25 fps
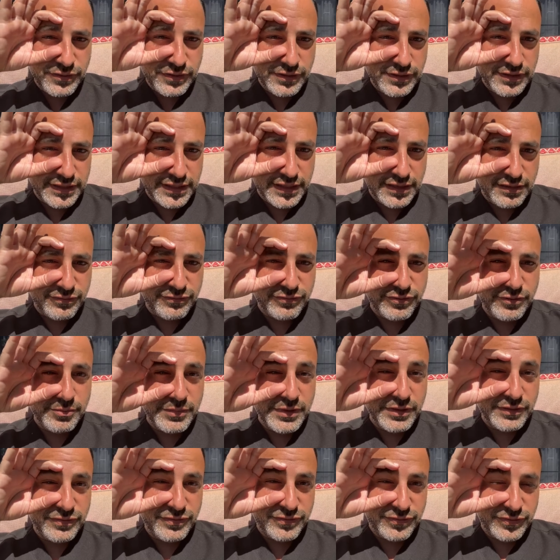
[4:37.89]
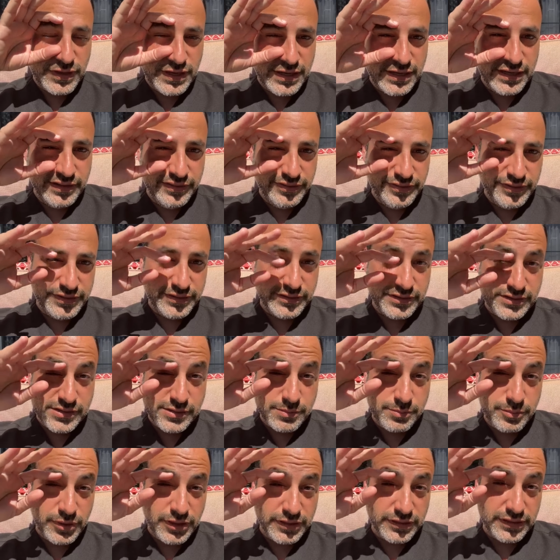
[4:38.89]
If you look at it from the front,
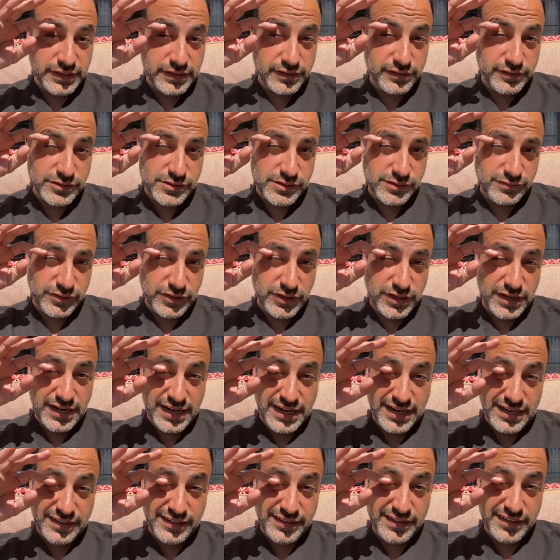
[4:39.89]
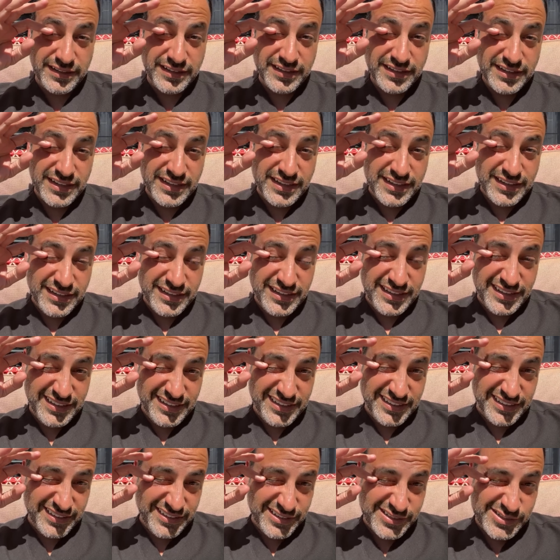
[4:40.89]
there's the part that goes over your eyelid,
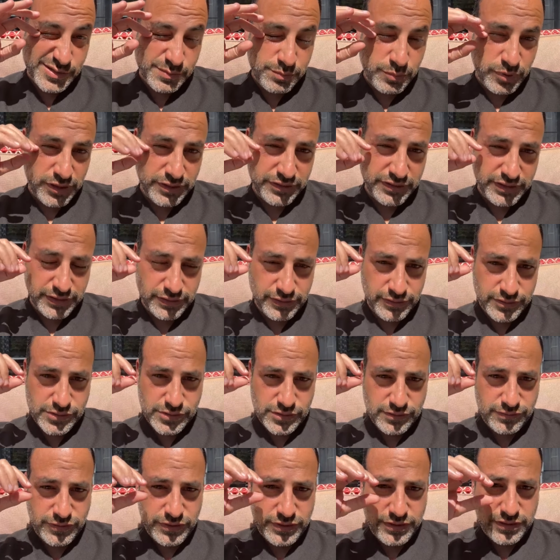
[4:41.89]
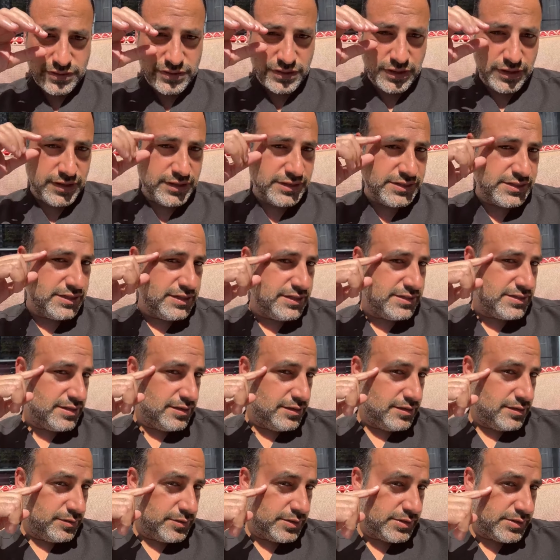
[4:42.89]
and there's the part that goes over your
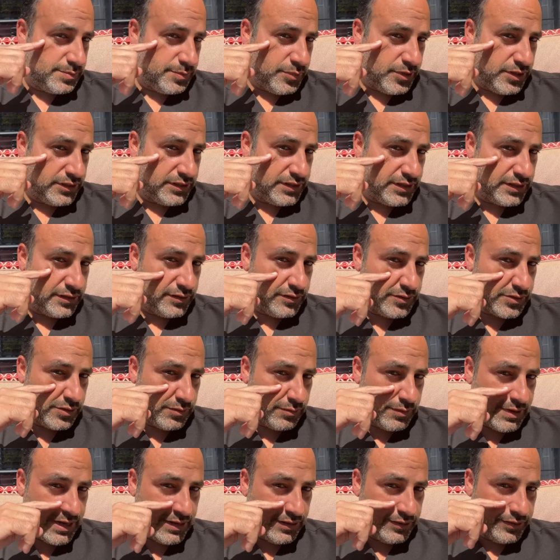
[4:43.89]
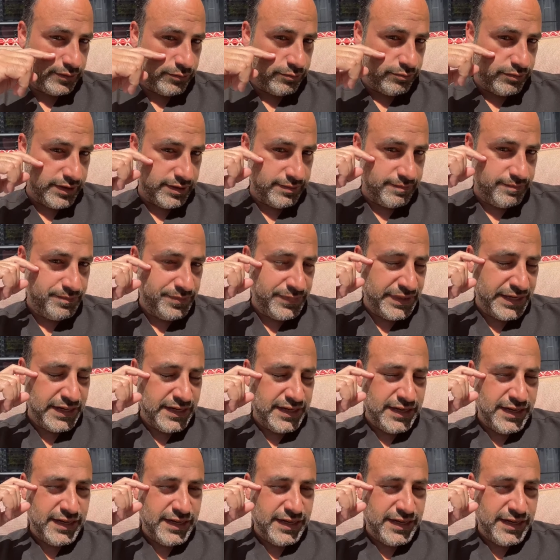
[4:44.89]
tarsus, and there's the part that goes around the rim.